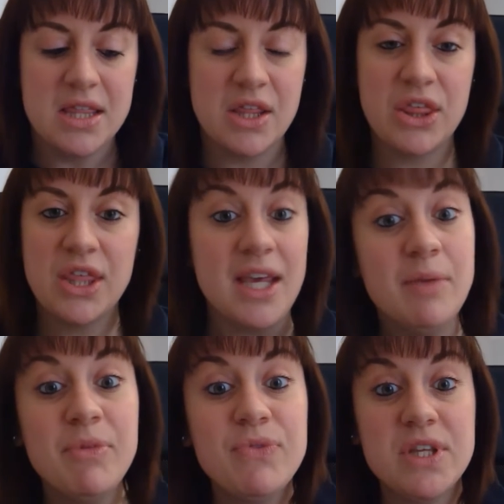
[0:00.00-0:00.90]
The
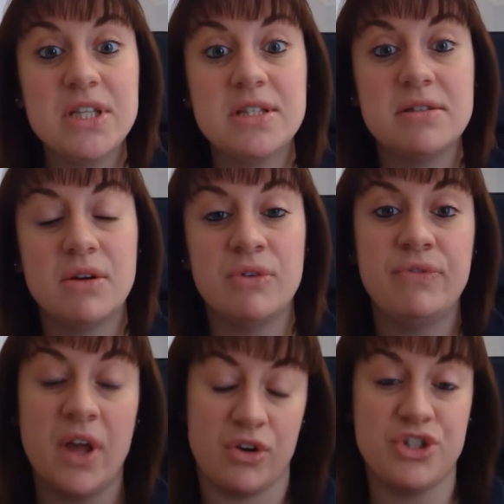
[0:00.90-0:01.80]
theme of
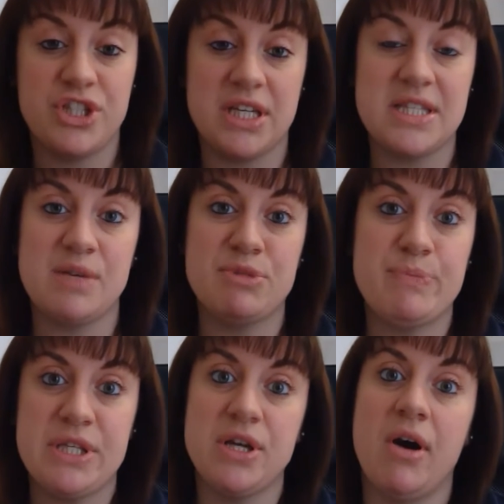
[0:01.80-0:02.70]
last year seemed to
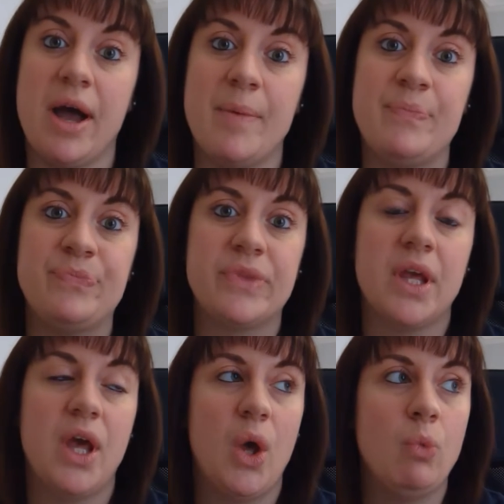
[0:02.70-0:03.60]
be time.
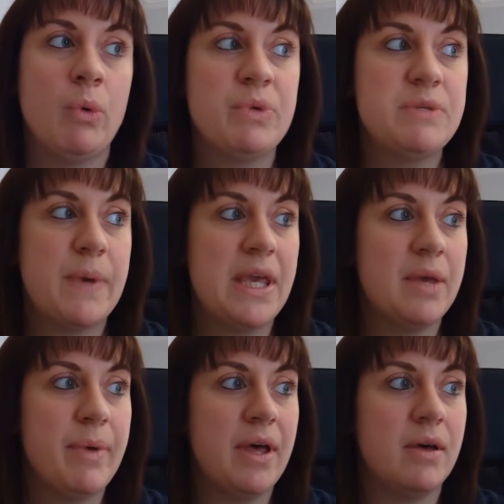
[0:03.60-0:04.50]
When we speak
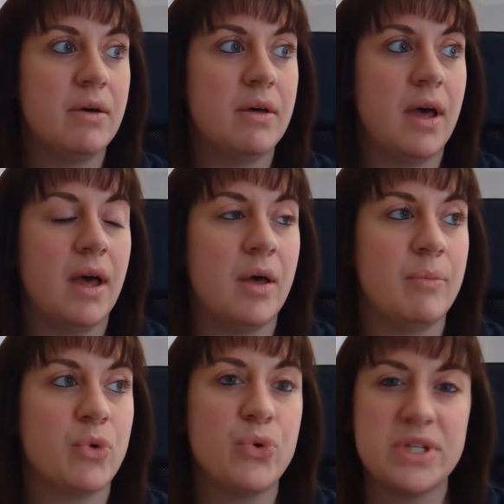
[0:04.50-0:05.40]
about
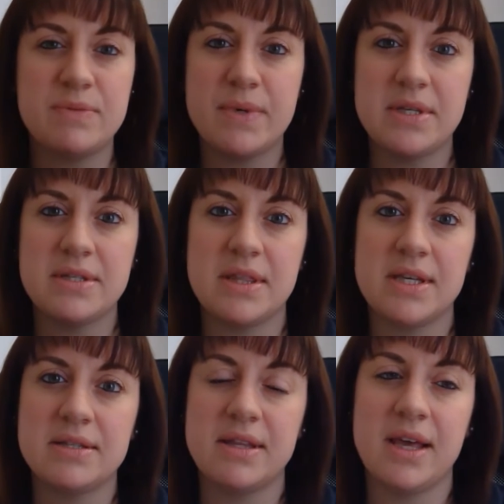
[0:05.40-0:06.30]
Christmas and
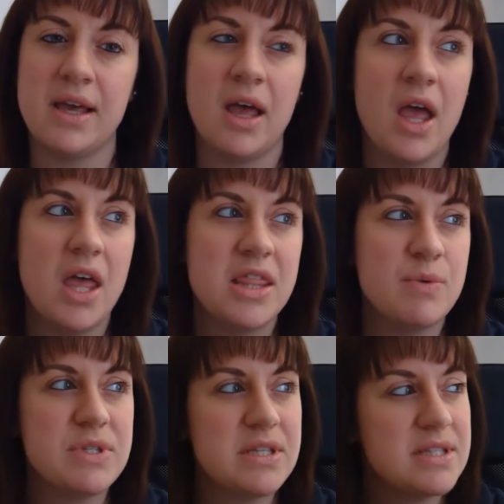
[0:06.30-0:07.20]
things like that, there
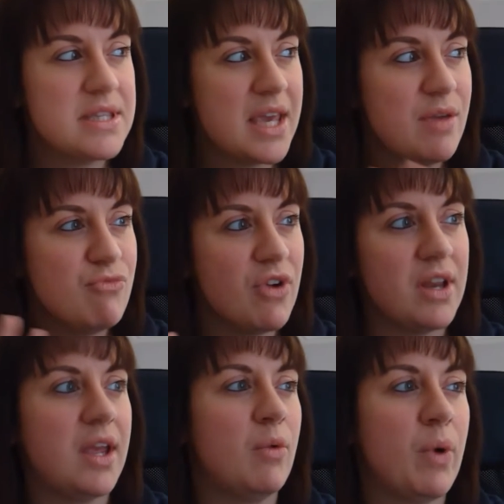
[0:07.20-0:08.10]
was this theme
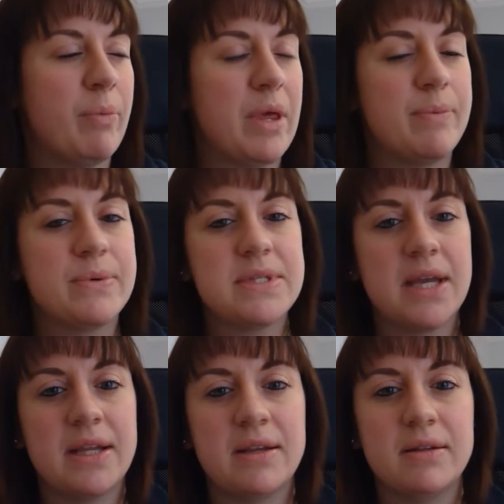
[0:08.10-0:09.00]
running where people were
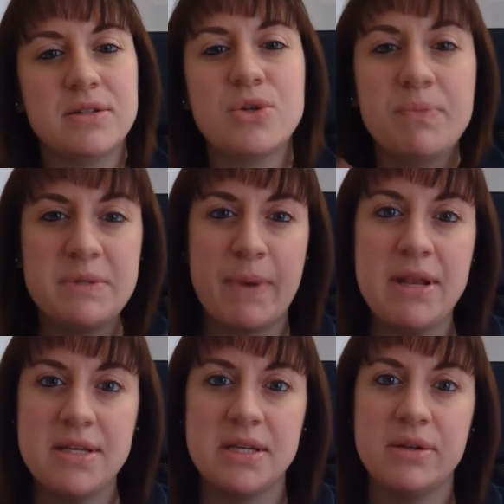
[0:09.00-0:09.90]
saying, stop
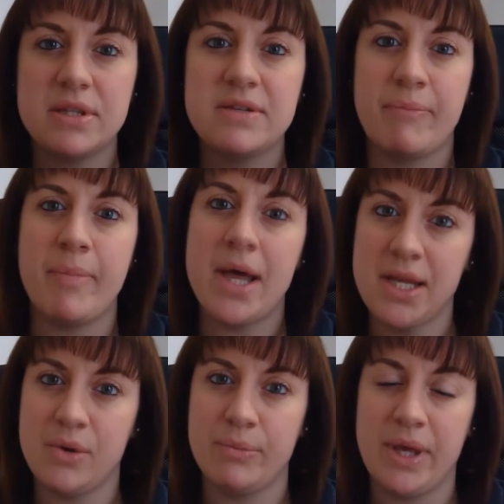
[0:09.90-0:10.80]
spending lots of
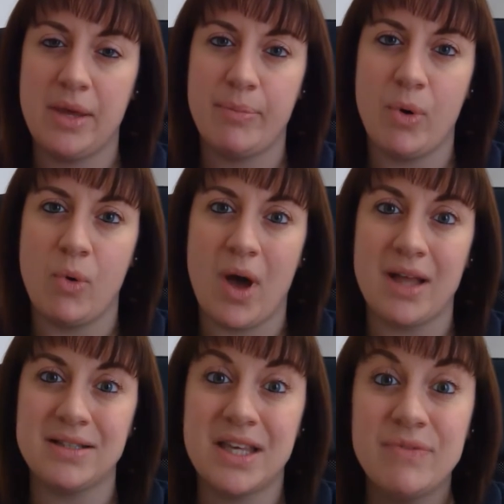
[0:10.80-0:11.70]
money on people
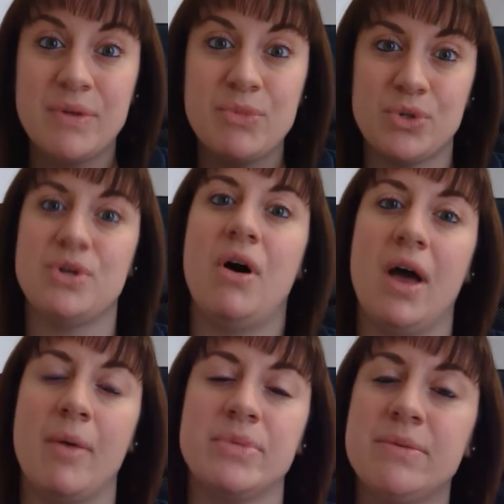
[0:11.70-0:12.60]
and give them your
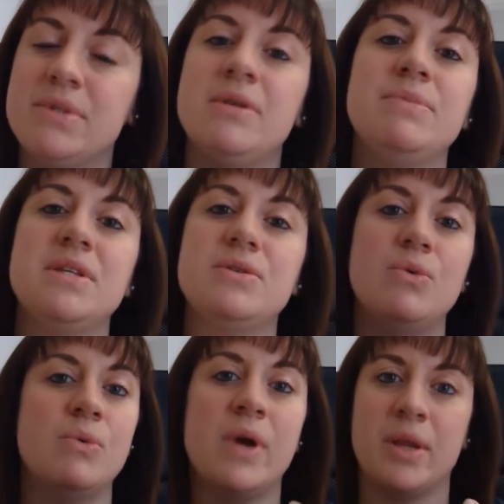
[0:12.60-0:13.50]
time. Sometimes that's
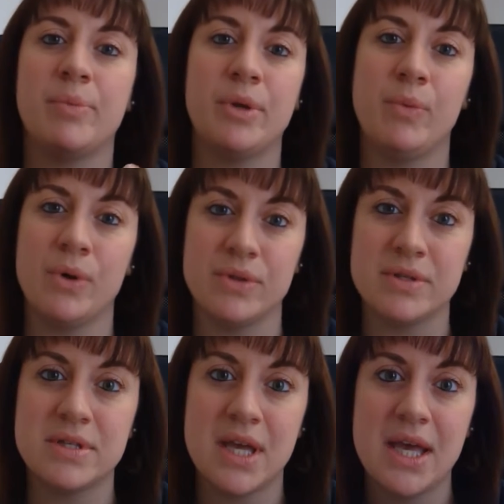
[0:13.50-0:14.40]
all anybody
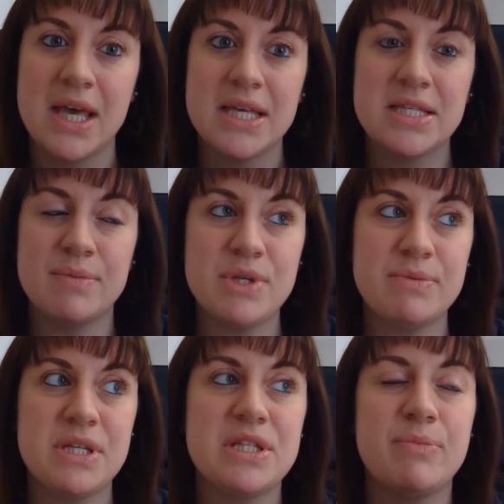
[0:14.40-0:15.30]
wants.
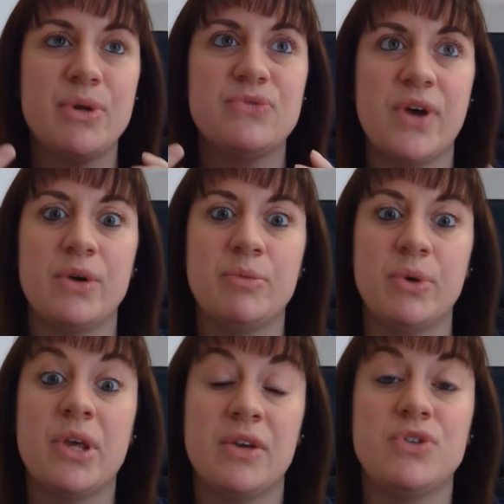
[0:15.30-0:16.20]
Sometimes it's the most valuable
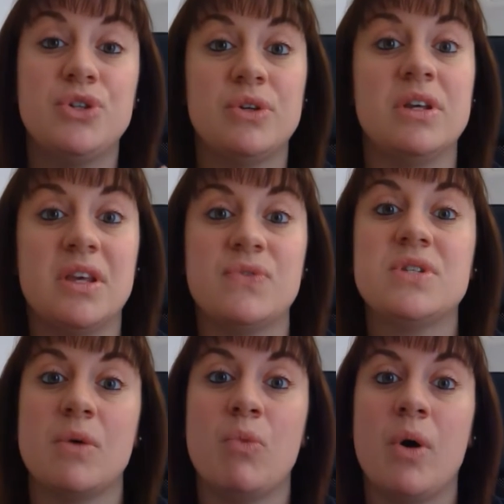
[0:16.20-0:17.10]
gift you can give
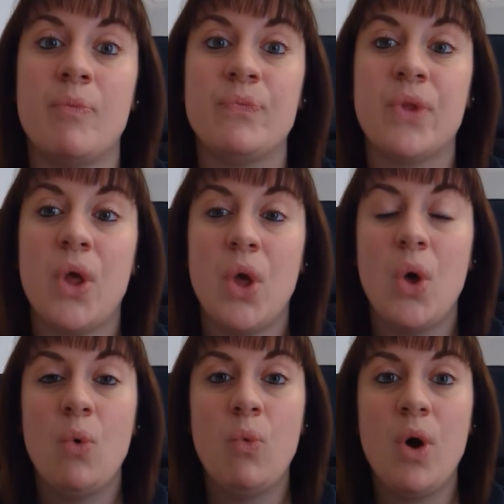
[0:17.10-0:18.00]
someone.
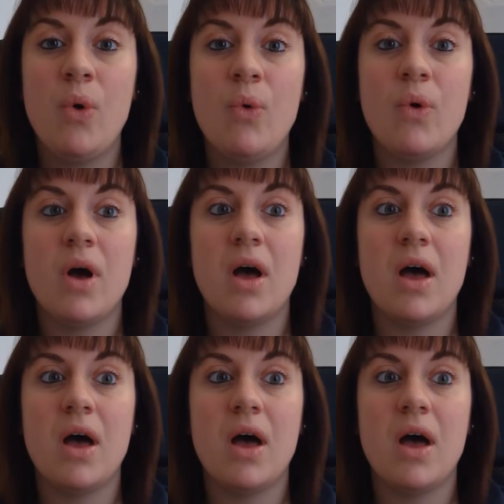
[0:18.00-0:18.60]
Well,